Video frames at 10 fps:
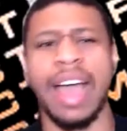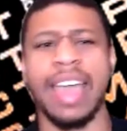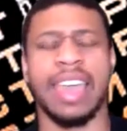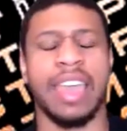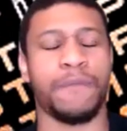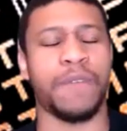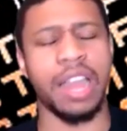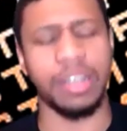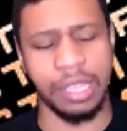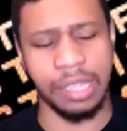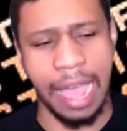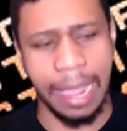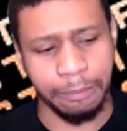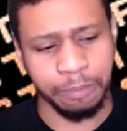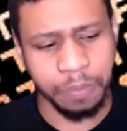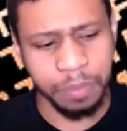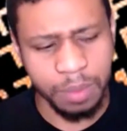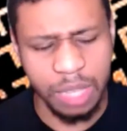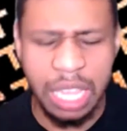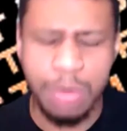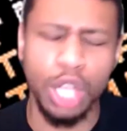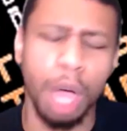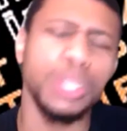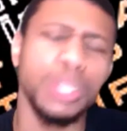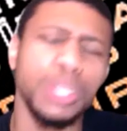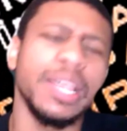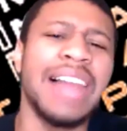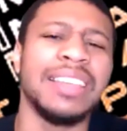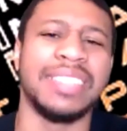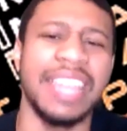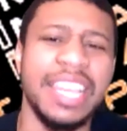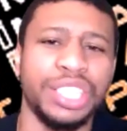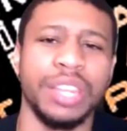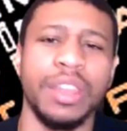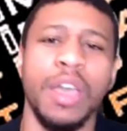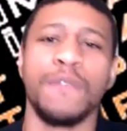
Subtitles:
It finally, like, it was almost like validation